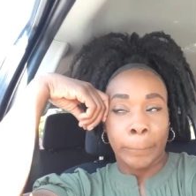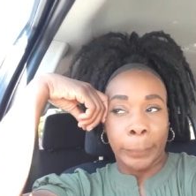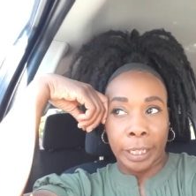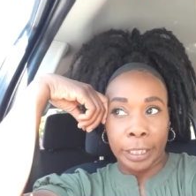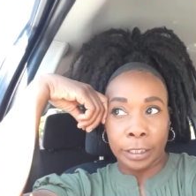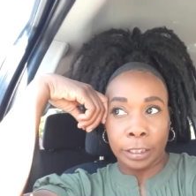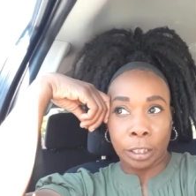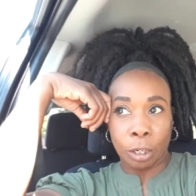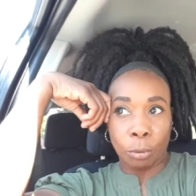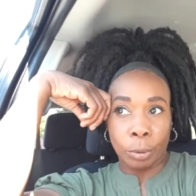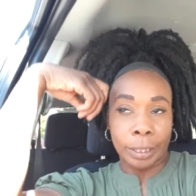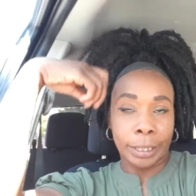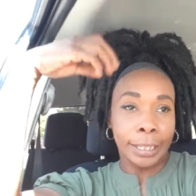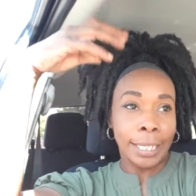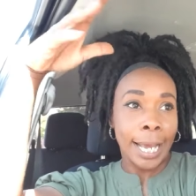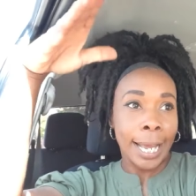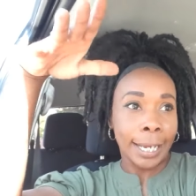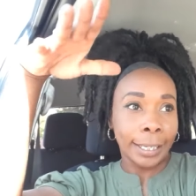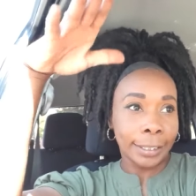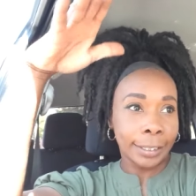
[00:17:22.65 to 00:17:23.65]
And so with
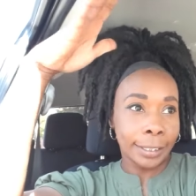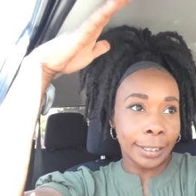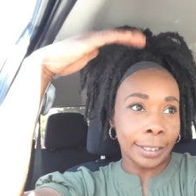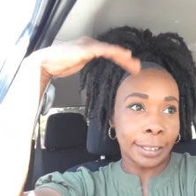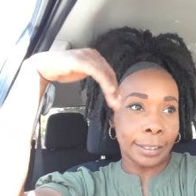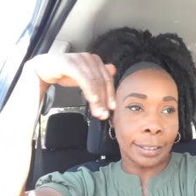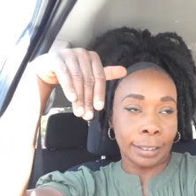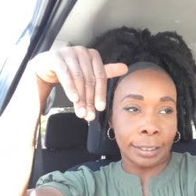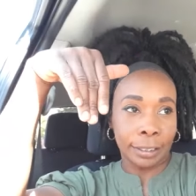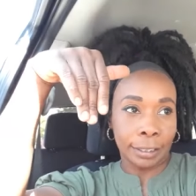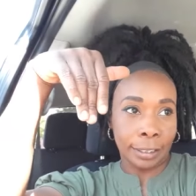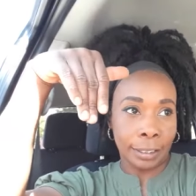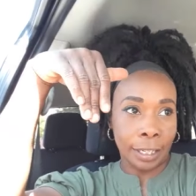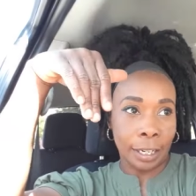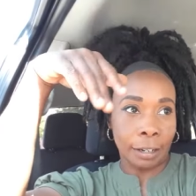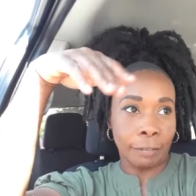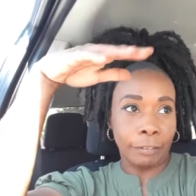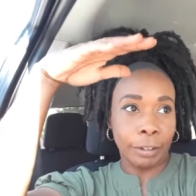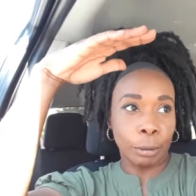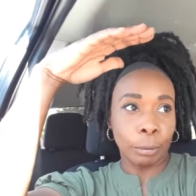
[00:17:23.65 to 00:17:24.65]
taxes and
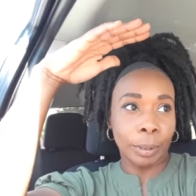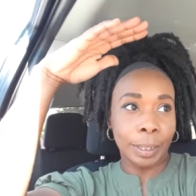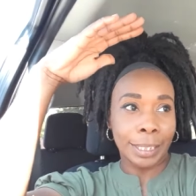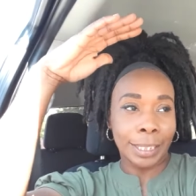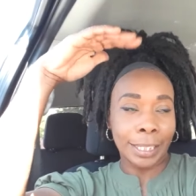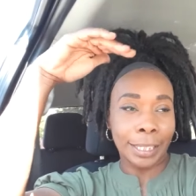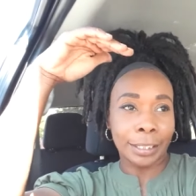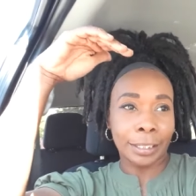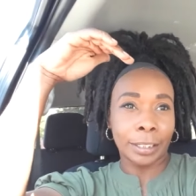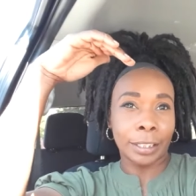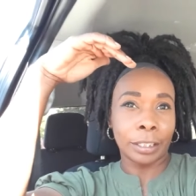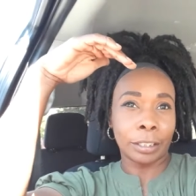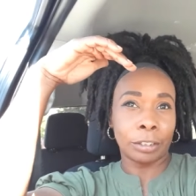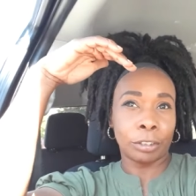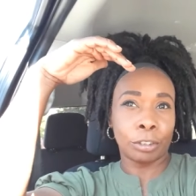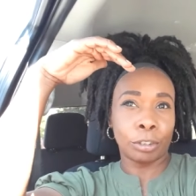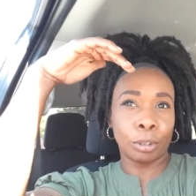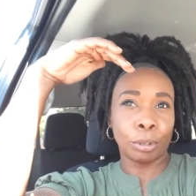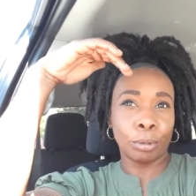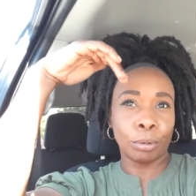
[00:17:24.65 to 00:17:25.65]
stuff, it was
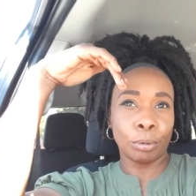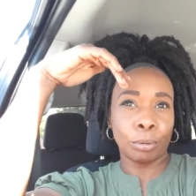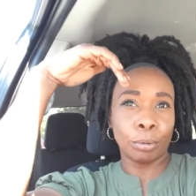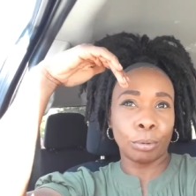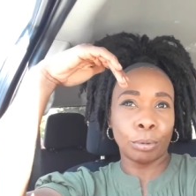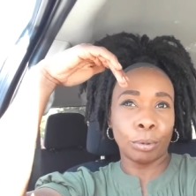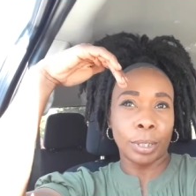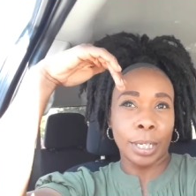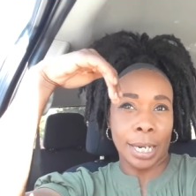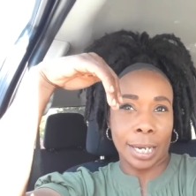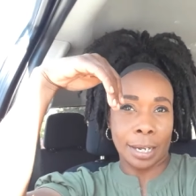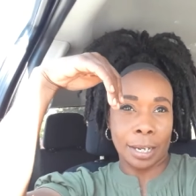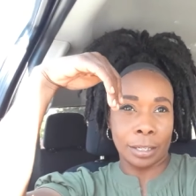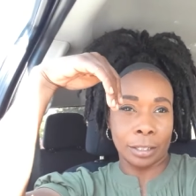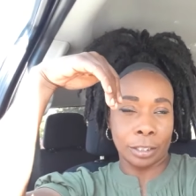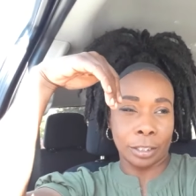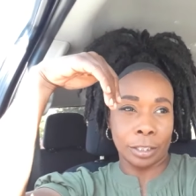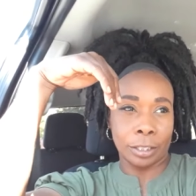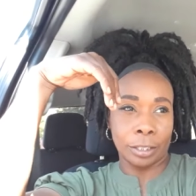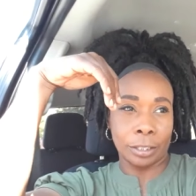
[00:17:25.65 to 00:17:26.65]

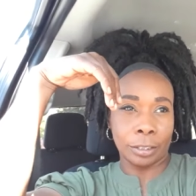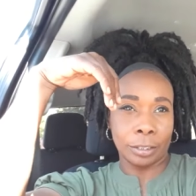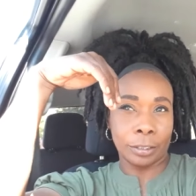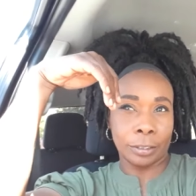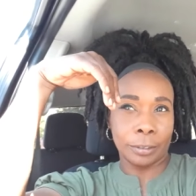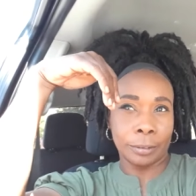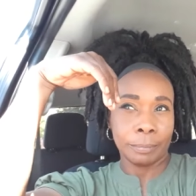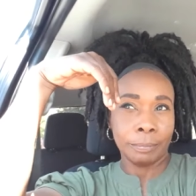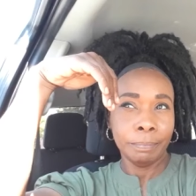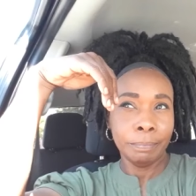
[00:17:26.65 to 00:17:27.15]
$62